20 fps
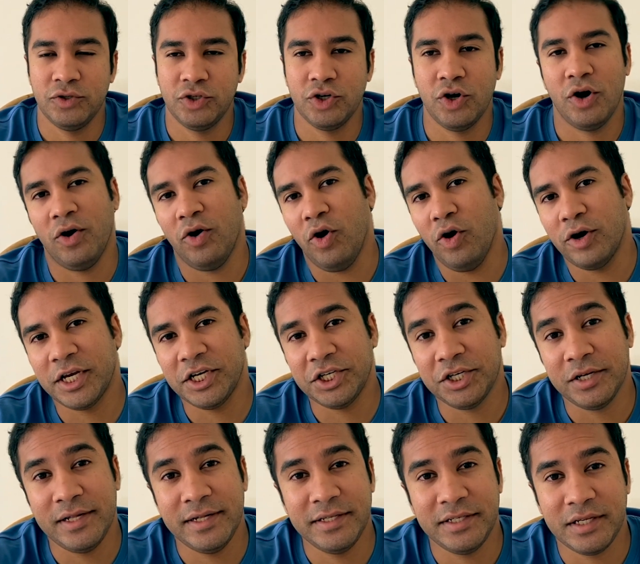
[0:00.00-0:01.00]
So
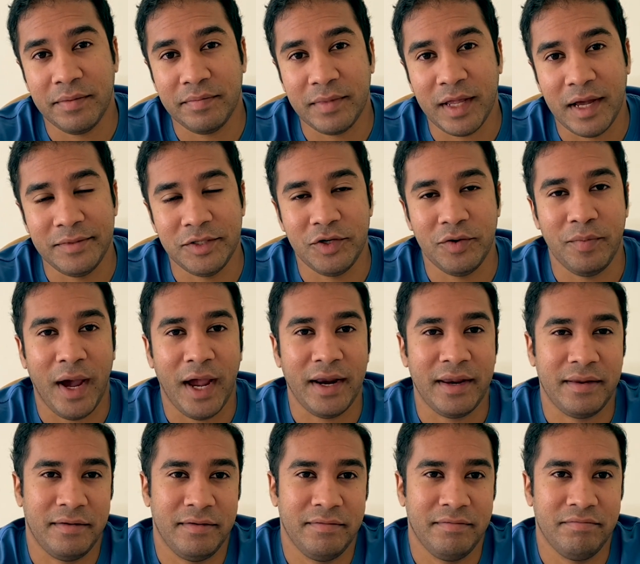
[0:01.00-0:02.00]
occasionally, sometimes you
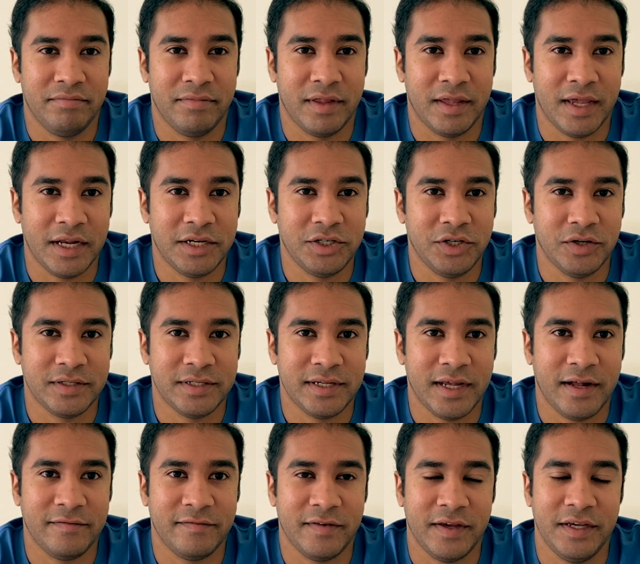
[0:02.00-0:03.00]
might get
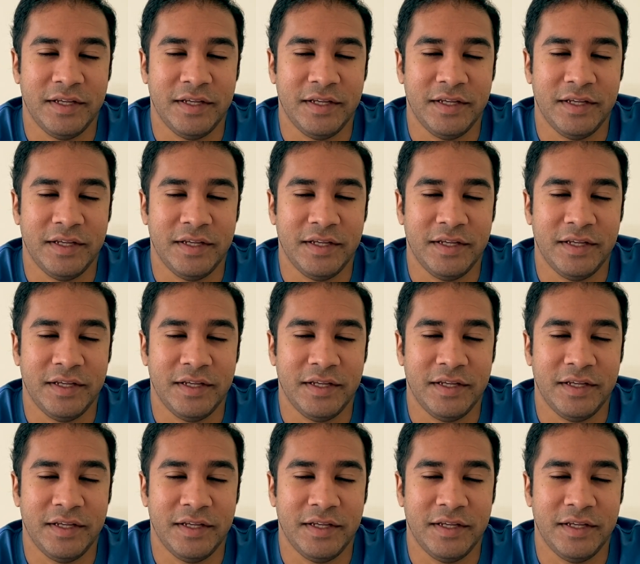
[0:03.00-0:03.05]
yourself